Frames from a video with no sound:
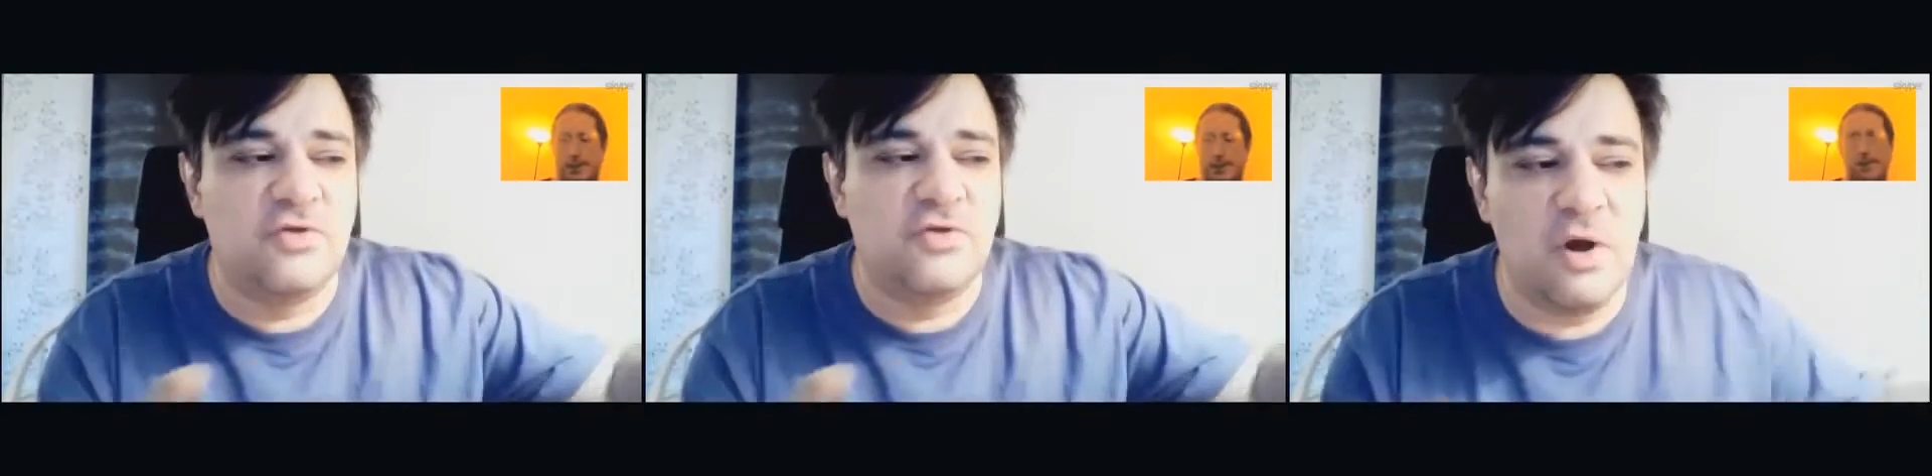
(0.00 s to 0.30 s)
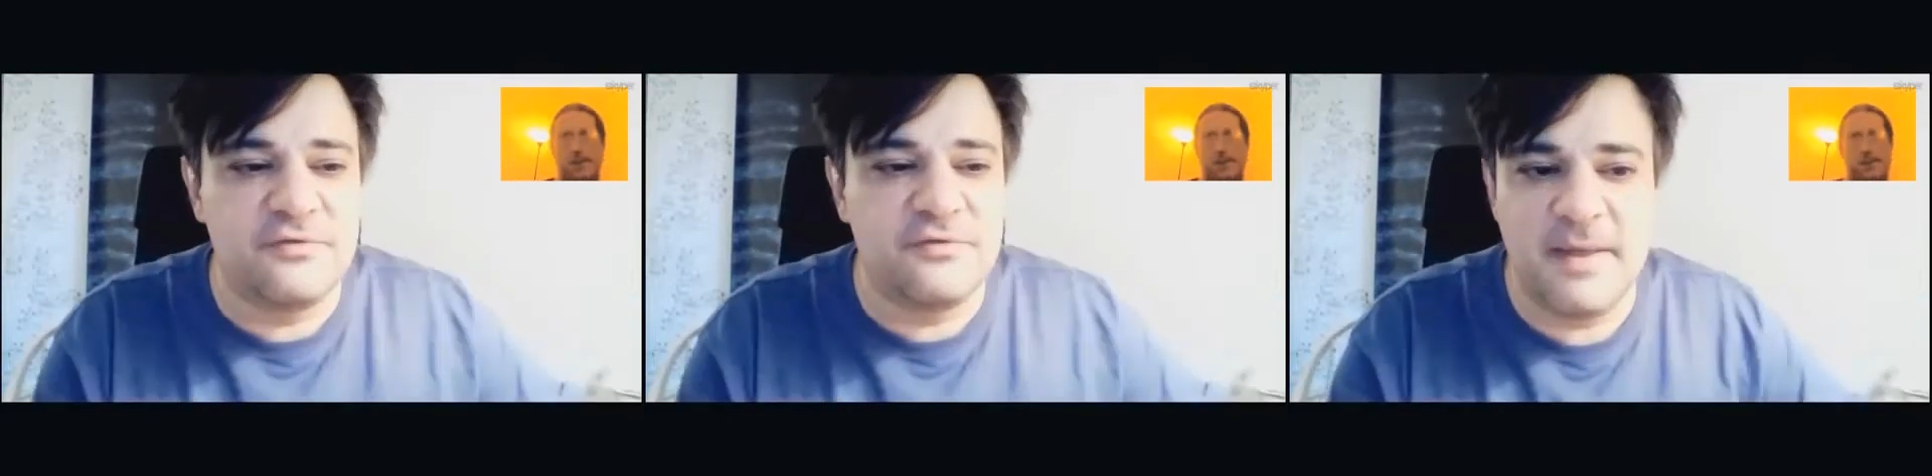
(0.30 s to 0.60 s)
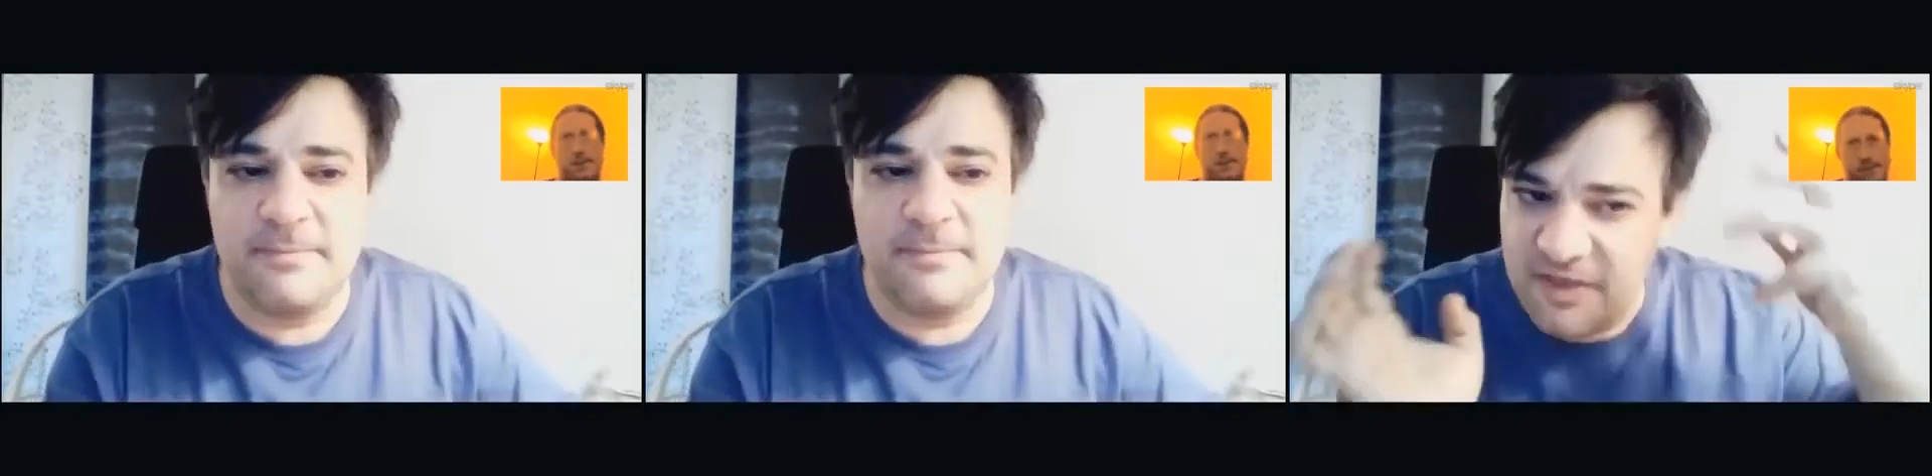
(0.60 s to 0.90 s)
the Torah,
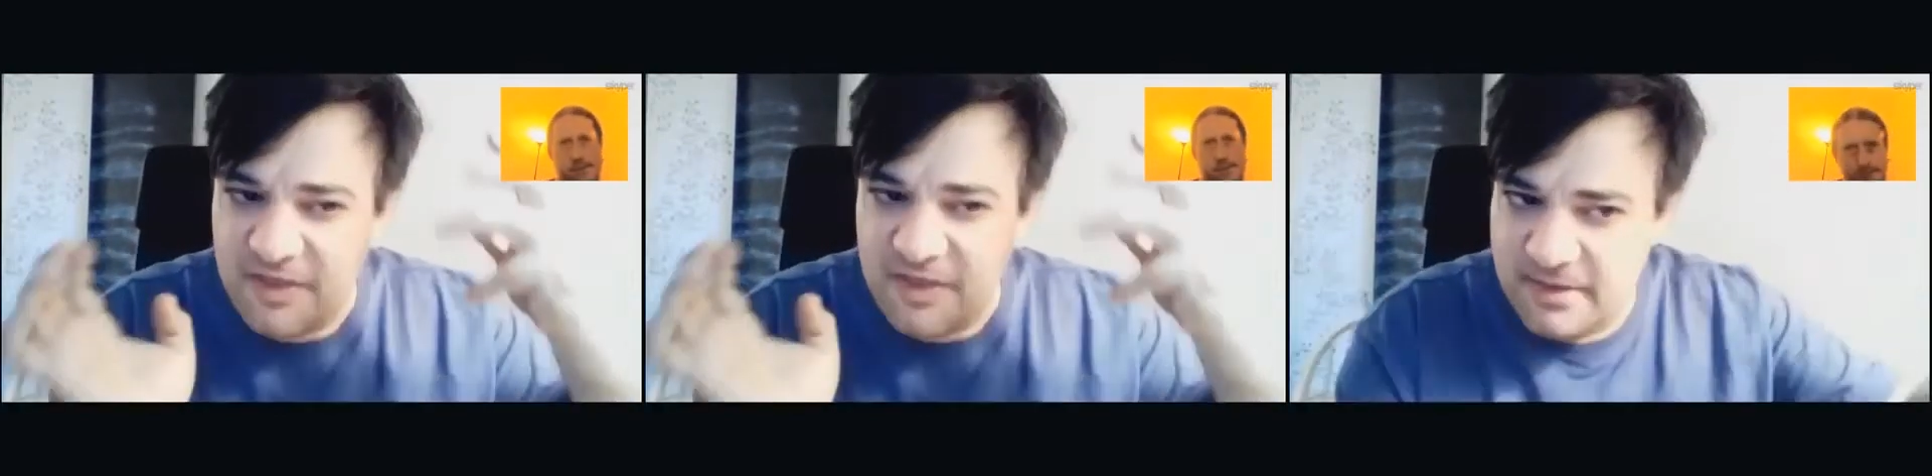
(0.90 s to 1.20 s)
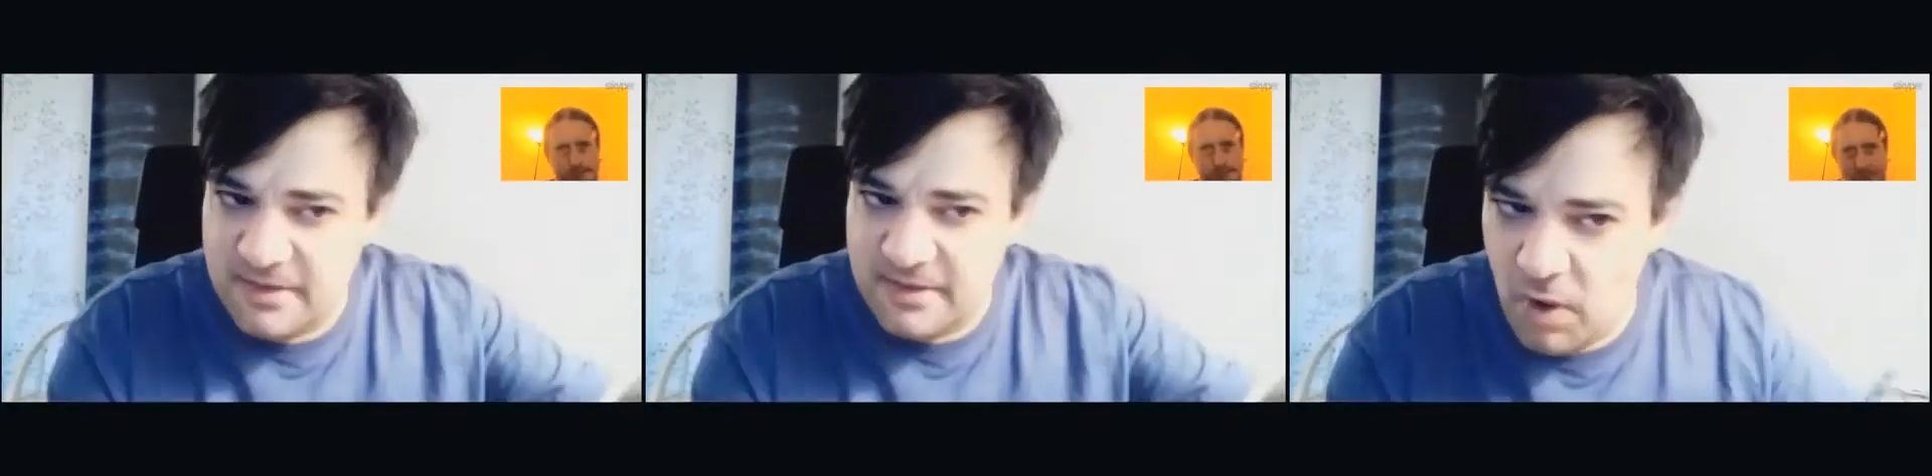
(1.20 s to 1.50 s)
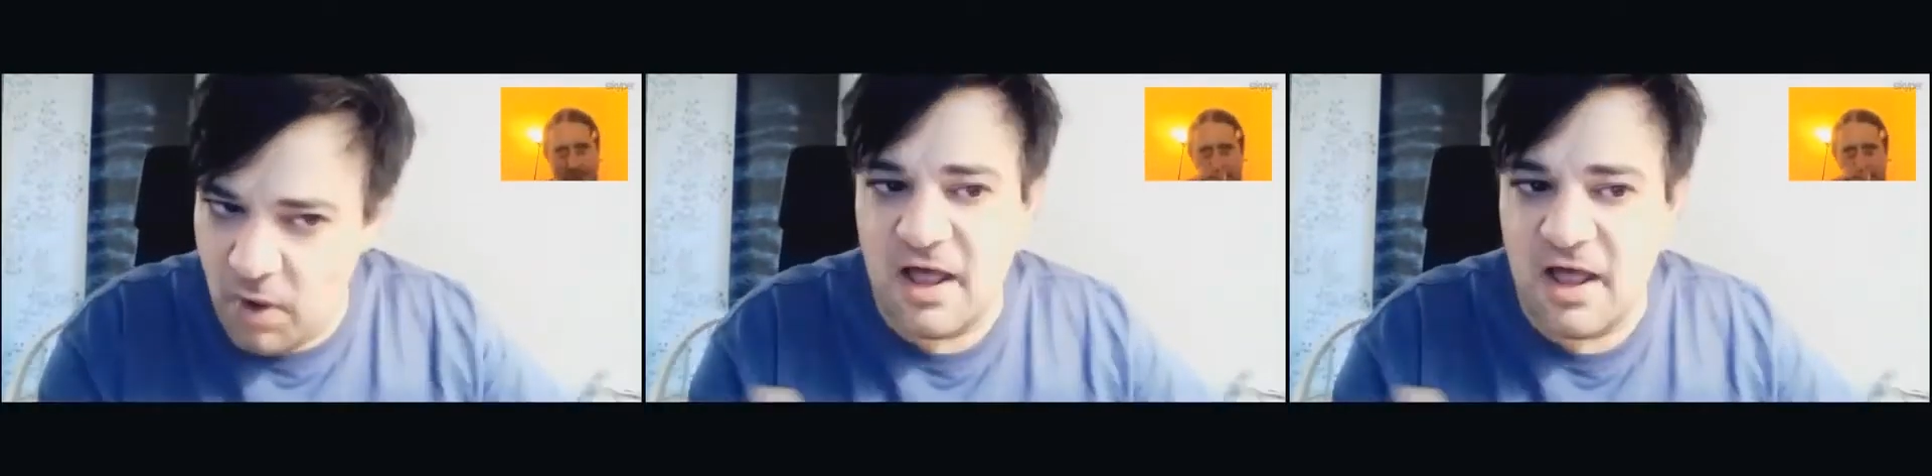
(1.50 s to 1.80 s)
so people think they mean
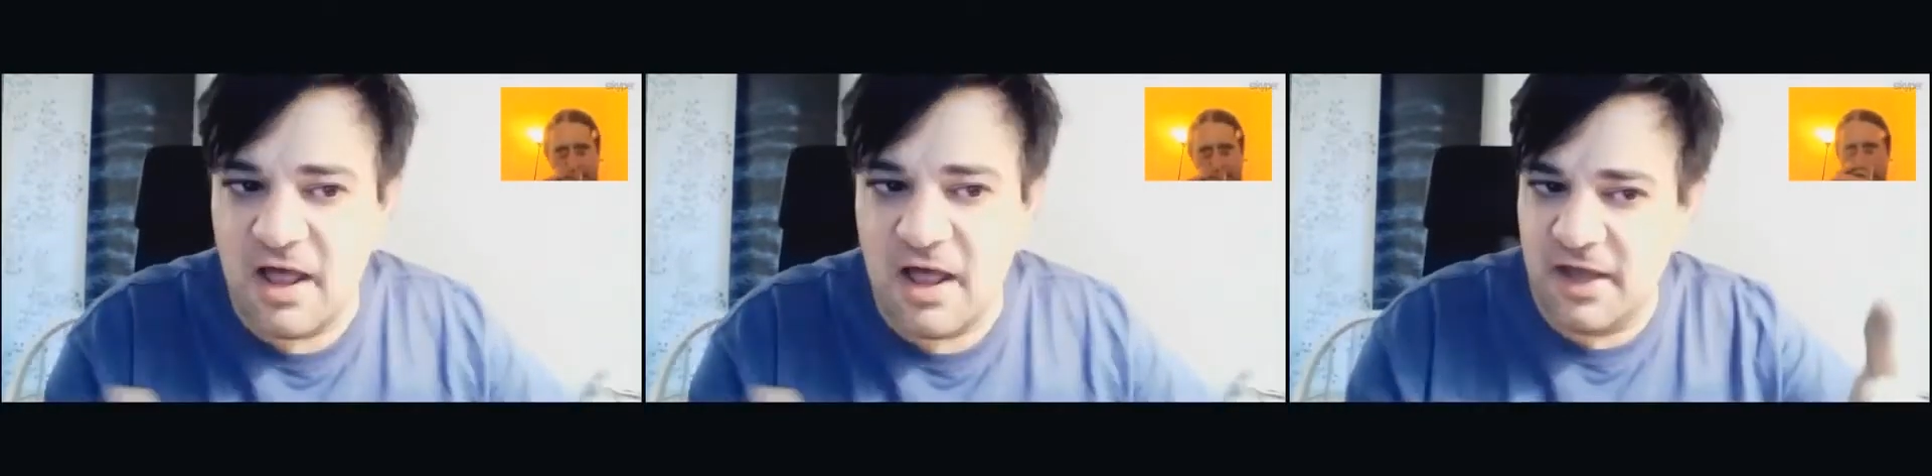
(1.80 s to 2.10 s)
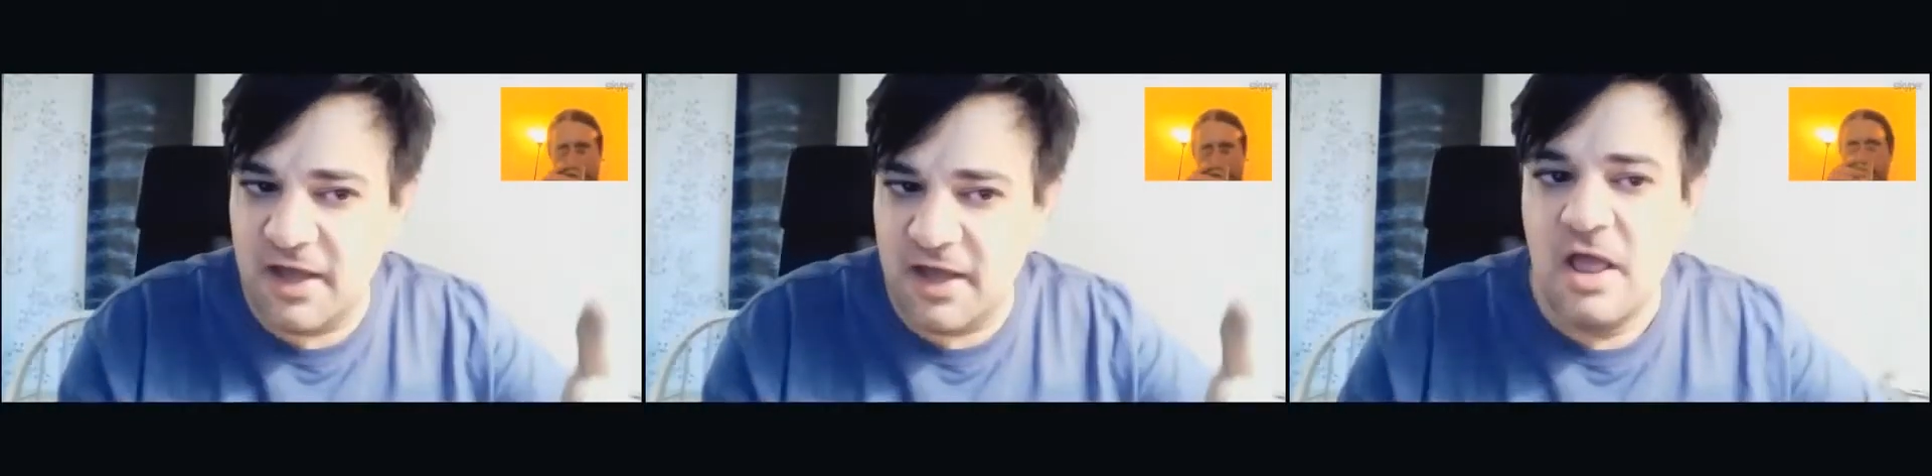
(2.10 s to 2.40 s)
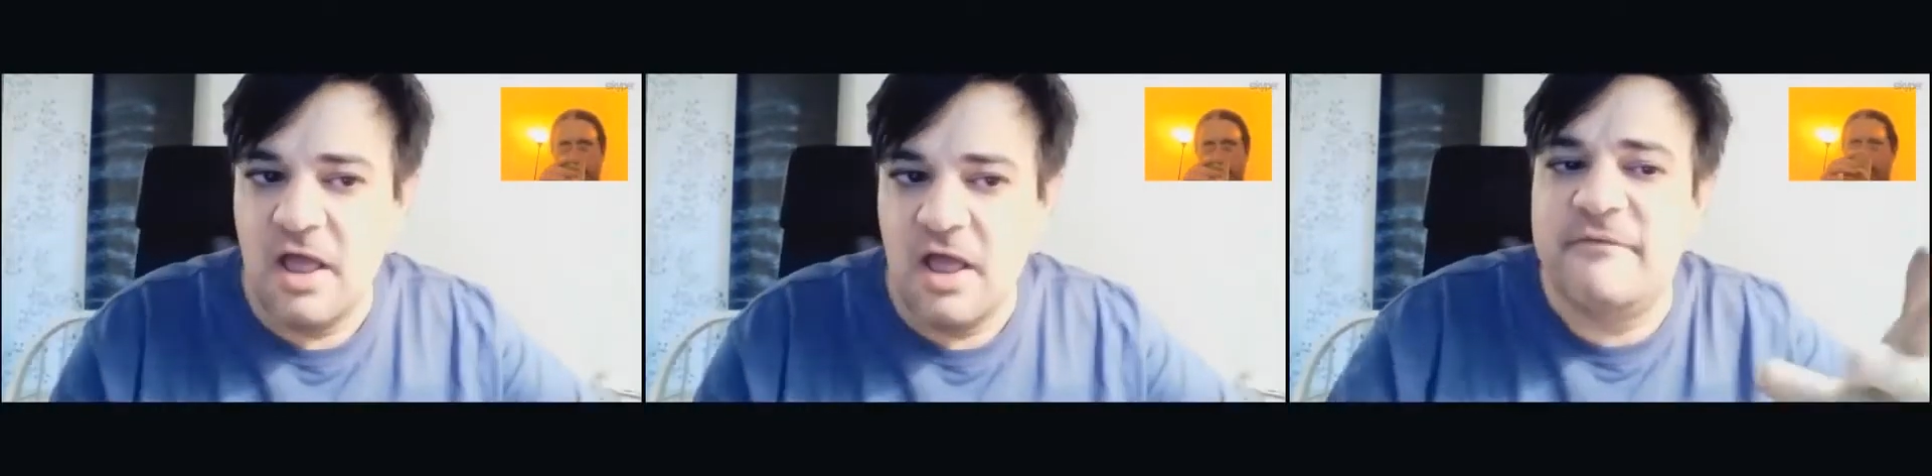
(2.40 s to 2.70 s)
the one and not the other.